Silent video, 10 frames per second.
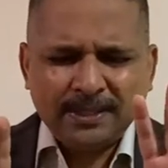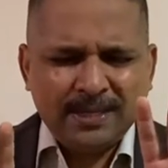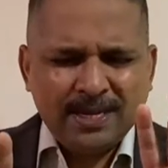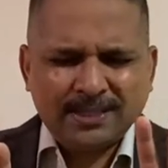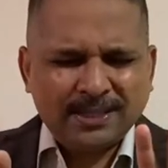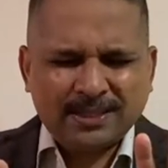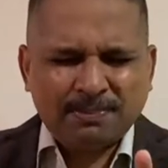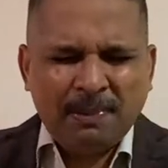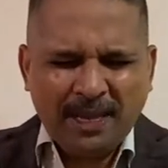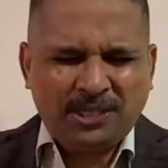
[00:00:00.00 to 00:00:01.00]
he has
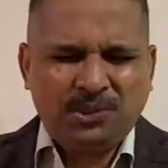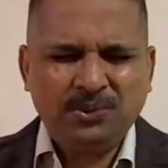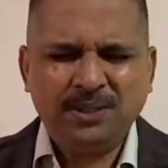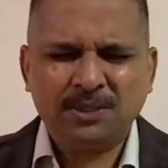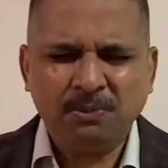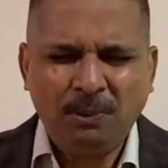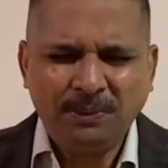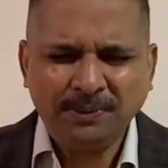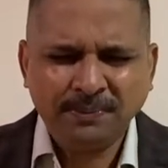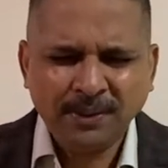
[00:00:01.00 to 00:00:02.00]
just blessed you in this moment
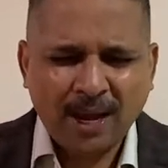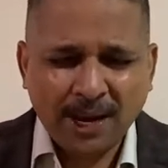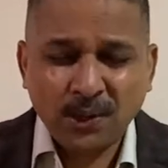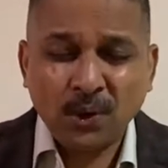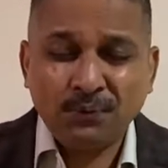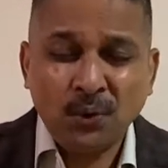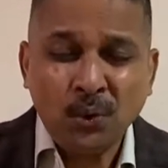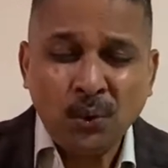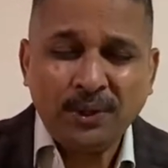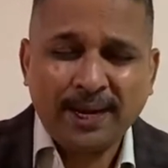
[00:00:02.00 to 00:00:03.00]
i don't know for
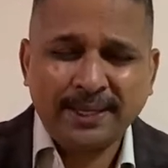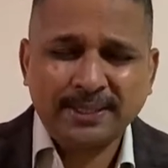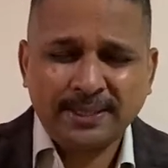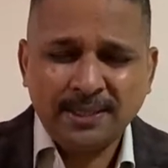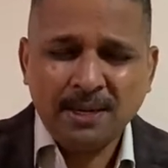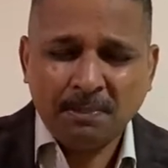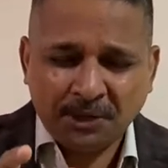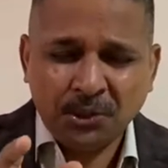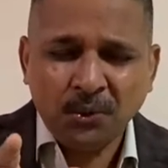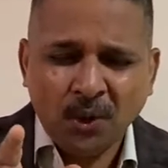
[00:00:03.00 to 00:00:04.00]
who that is
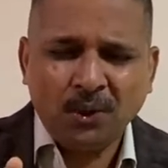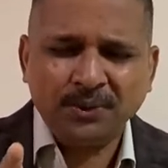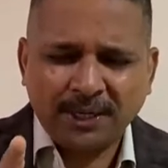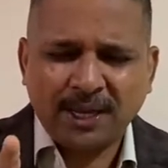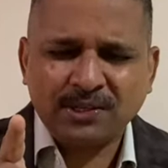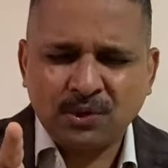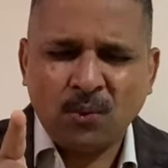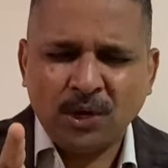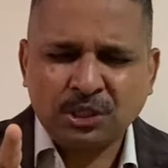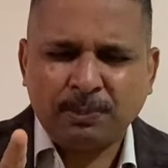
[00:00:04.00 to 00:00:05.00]
but you know that as you're
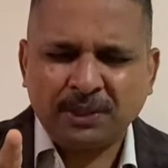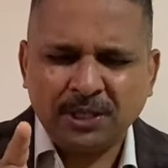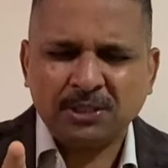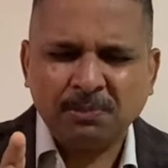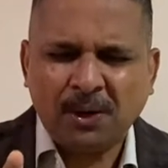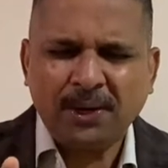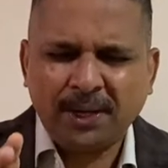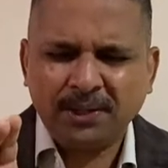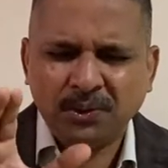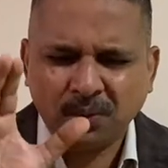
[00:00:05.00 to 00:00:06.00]
worshiping this
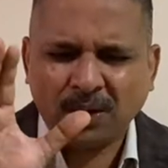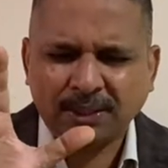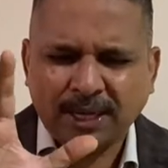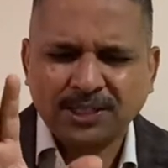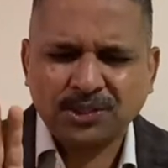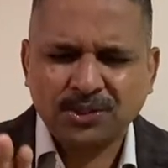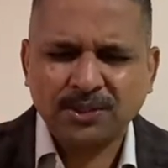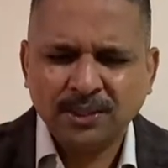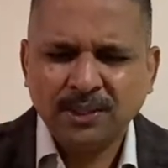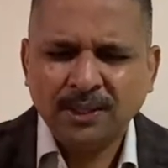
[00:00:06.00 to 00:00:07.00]
morning, you got
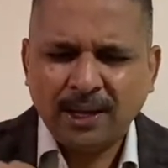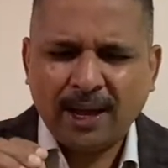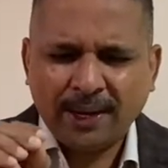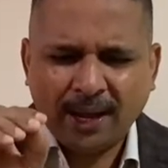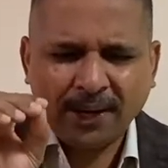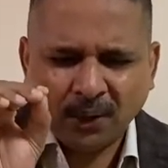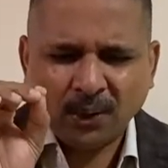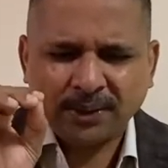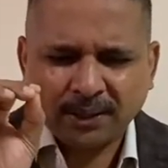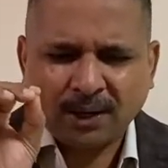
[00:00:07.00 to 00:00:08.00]
touched. And I
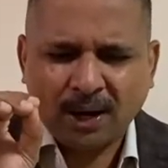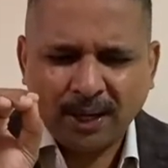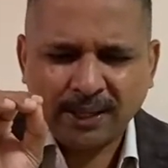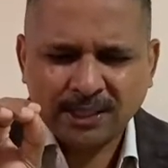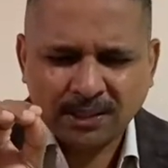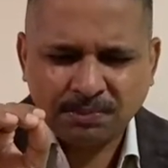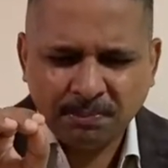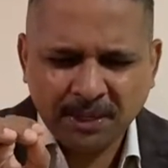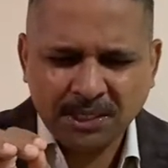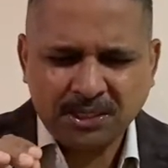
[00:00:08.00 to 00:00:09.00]
know that God has
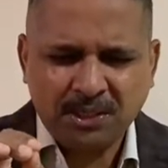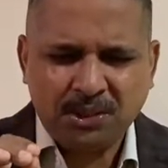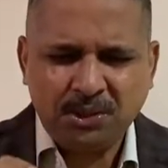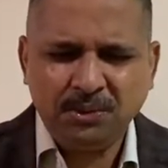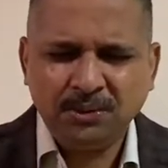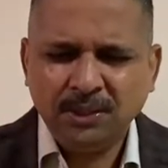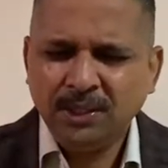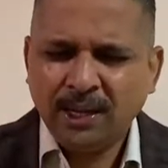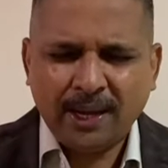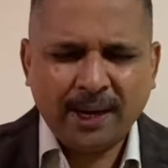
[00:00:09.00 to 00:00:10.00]
ministered to you.
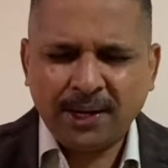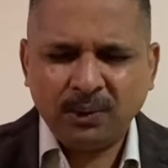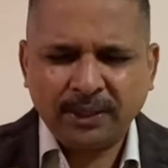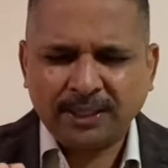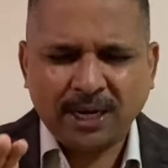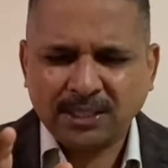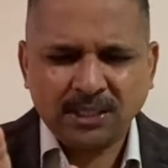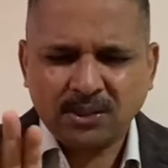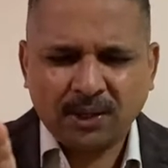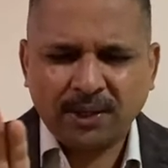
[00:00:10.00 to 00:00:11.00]
And I know that touch
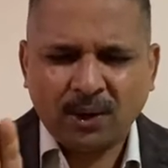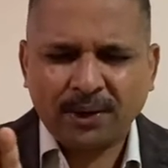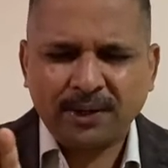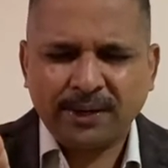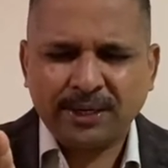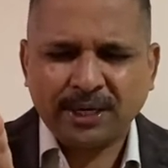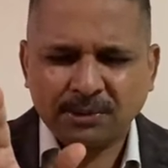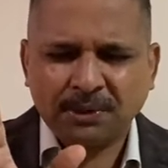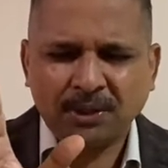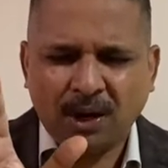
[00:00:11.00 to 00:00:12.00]
is not an ordinary
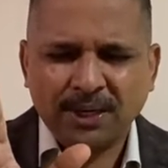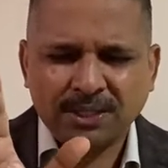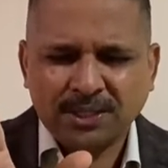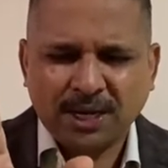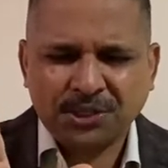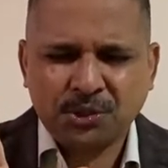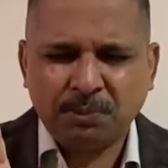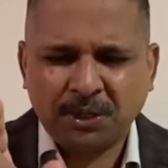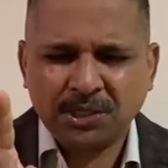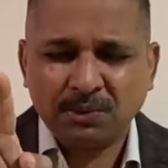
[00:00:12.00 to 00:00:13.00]
touch, but God has touched you
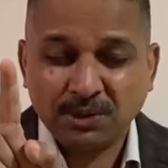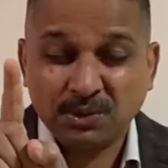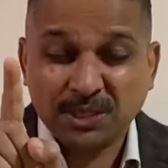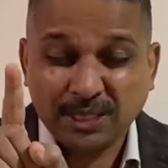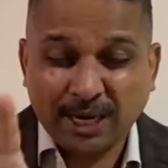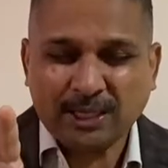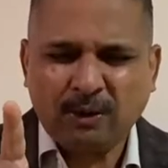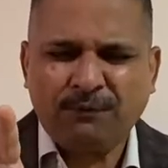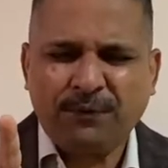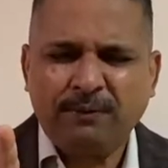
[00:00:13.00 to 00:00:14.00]
because He wants to set
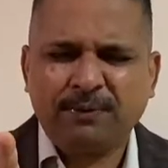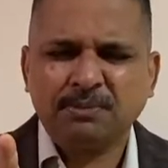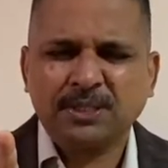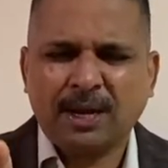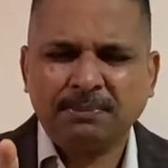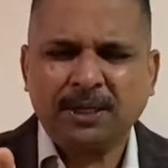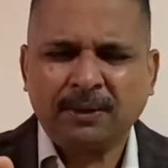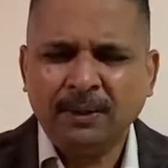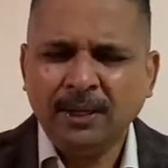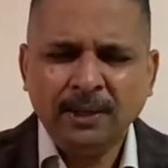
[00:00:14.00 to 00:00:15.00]
you free from something